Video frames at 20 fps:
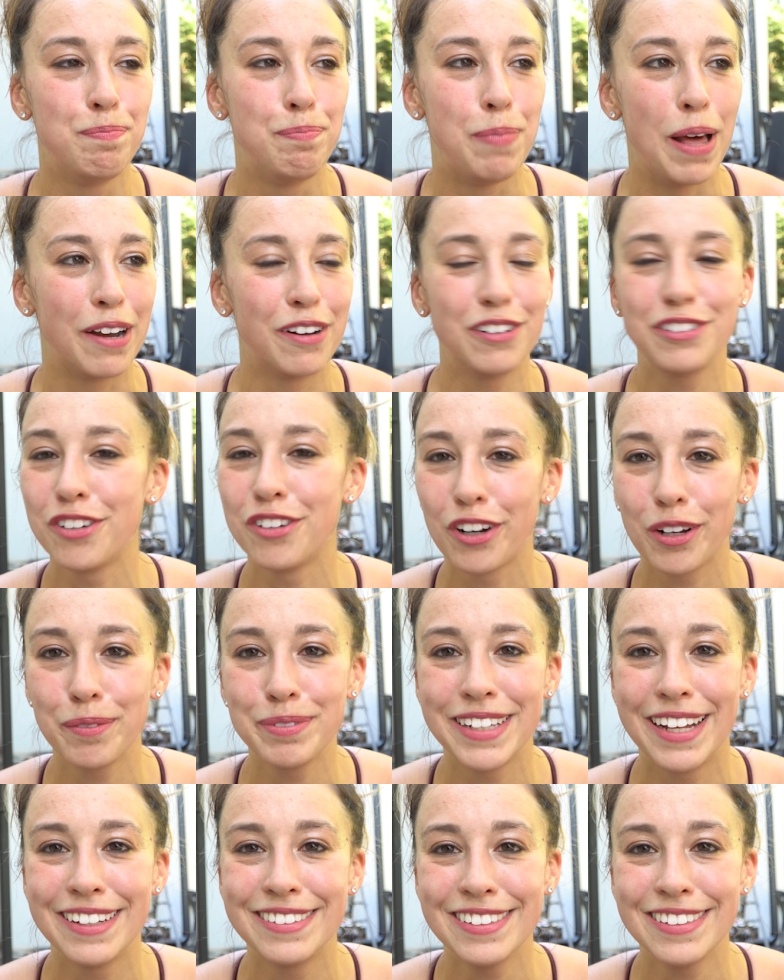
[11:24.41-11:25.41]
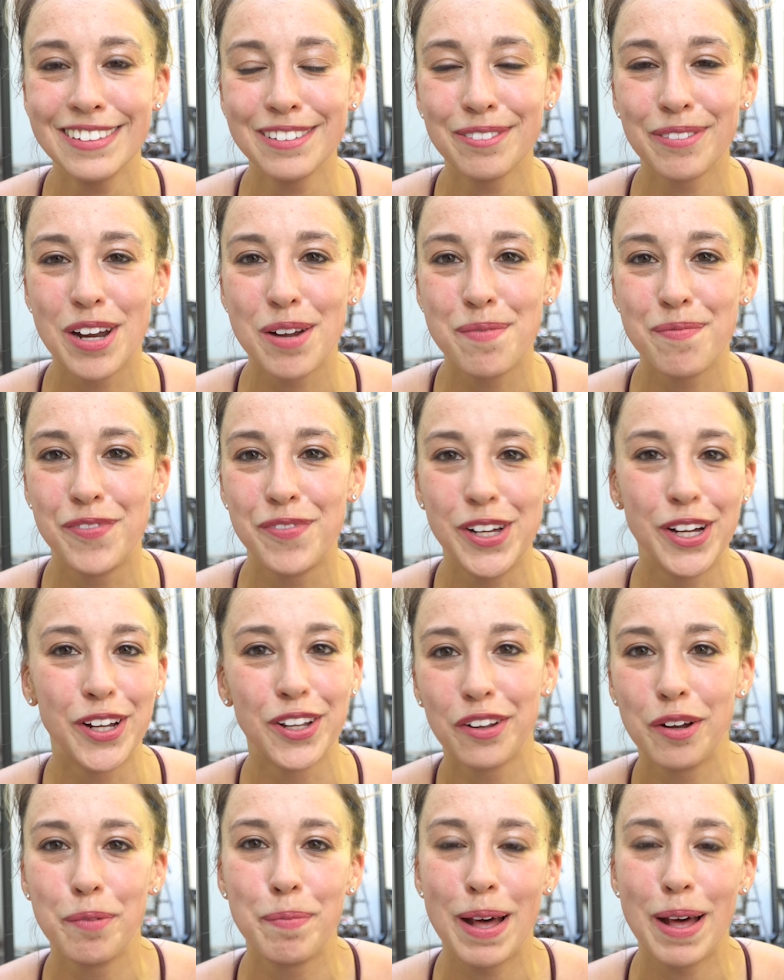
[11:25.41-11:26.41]
better circumstances, when I'm feeling a
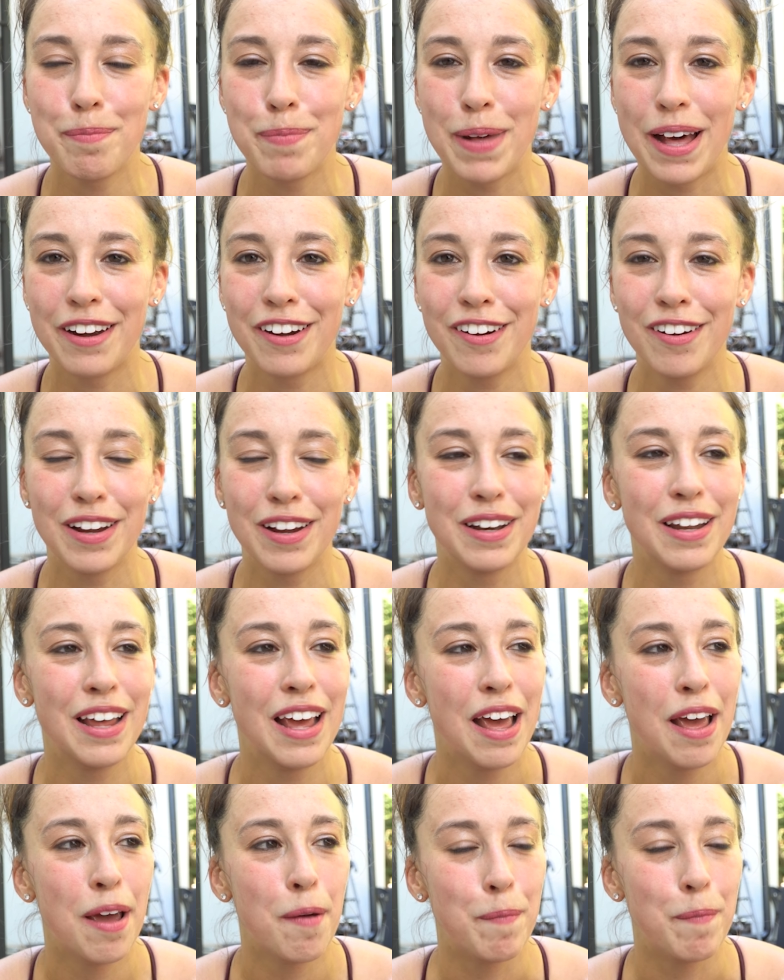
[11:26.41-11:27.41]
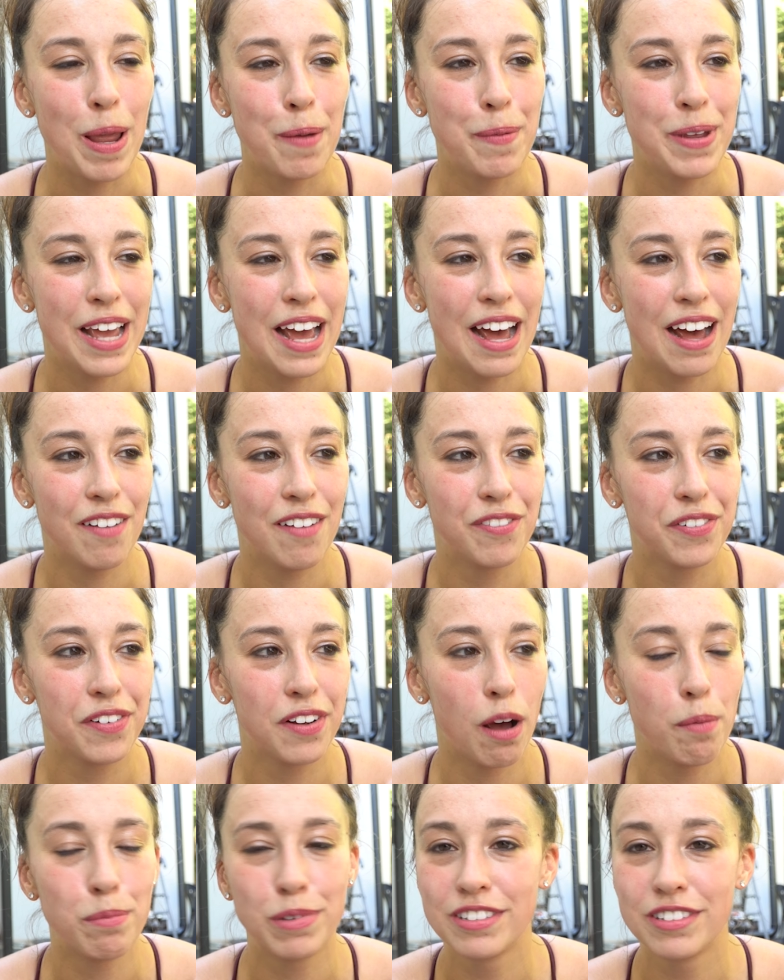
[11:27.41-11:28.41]
little bit better and maybe have
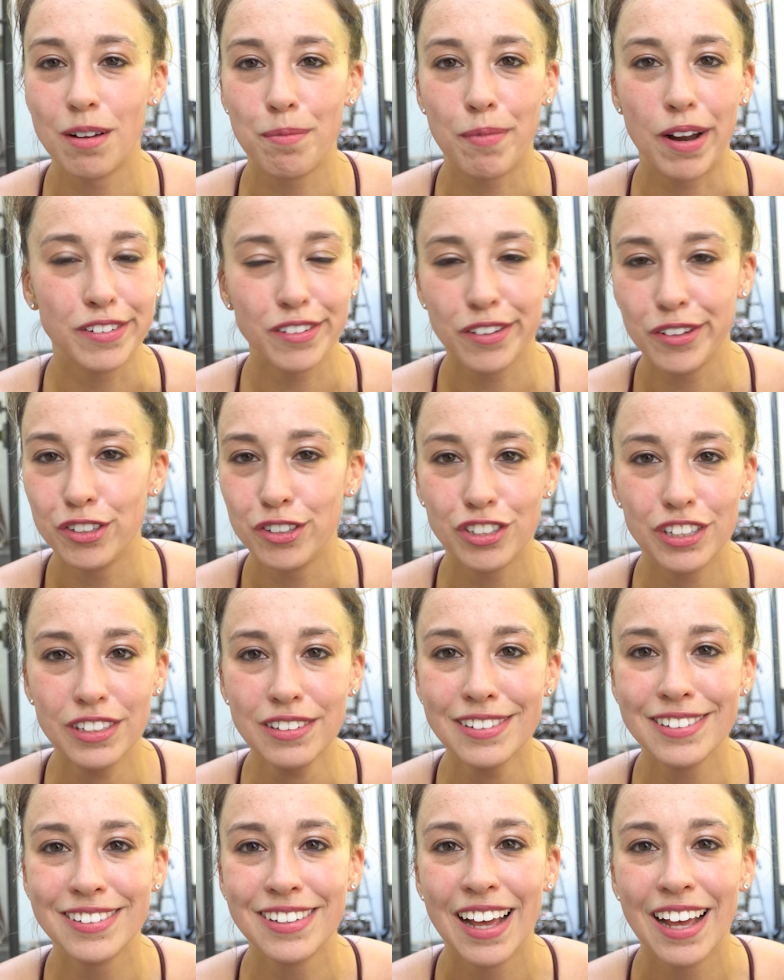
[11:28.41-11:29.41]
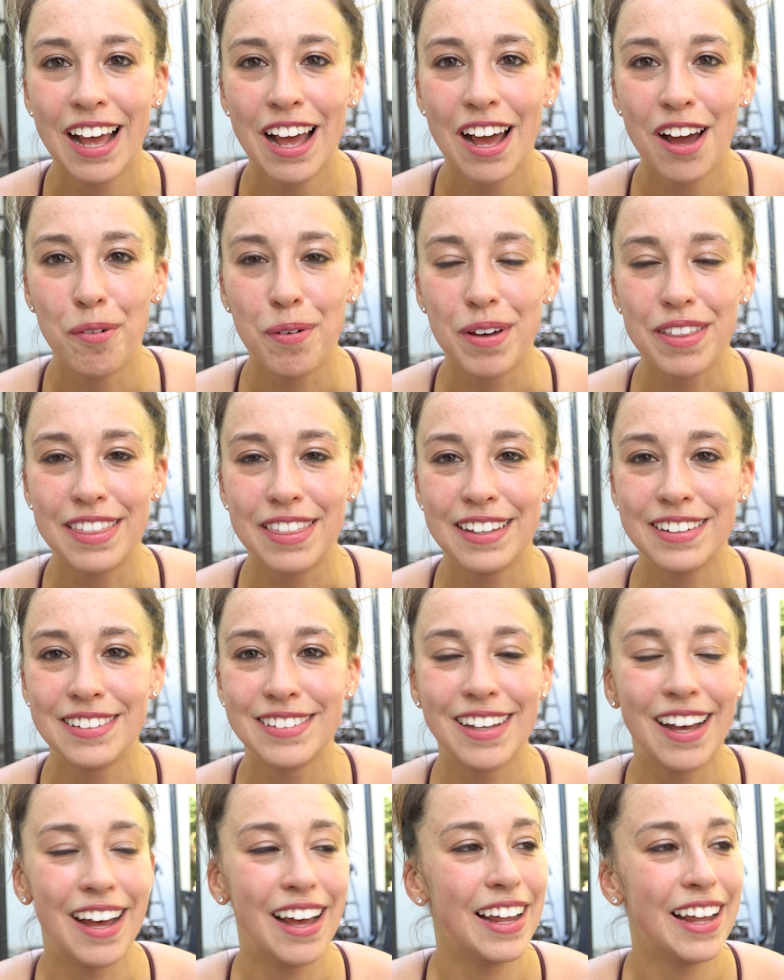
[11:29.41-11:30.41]
come to some resolutions with
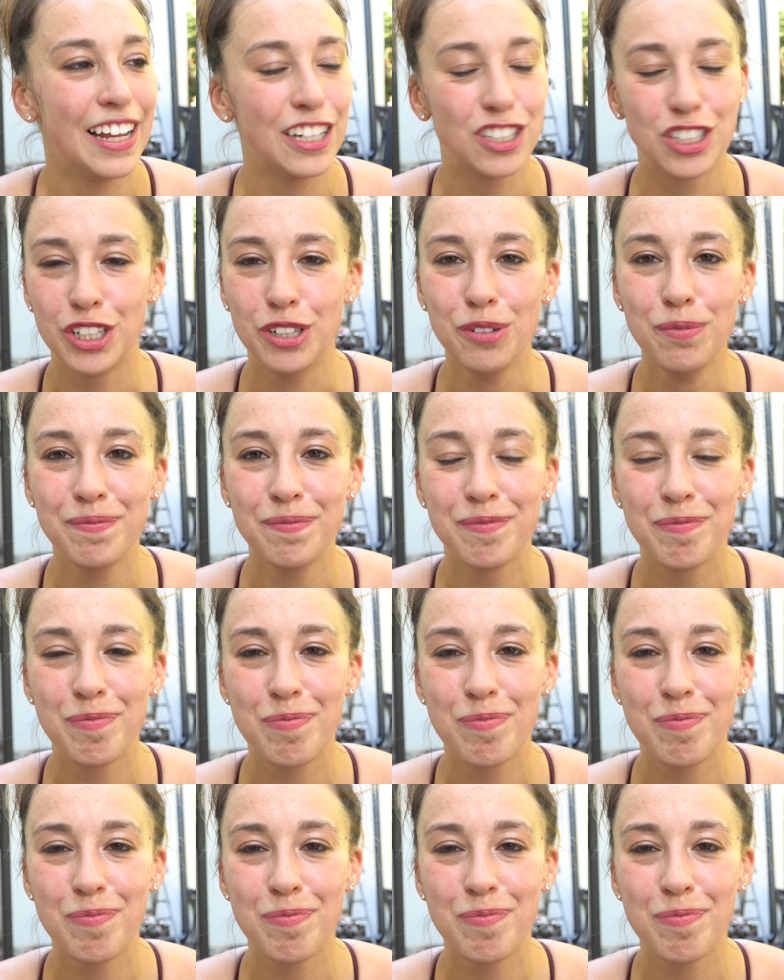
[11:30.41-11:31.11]
this uh, issue.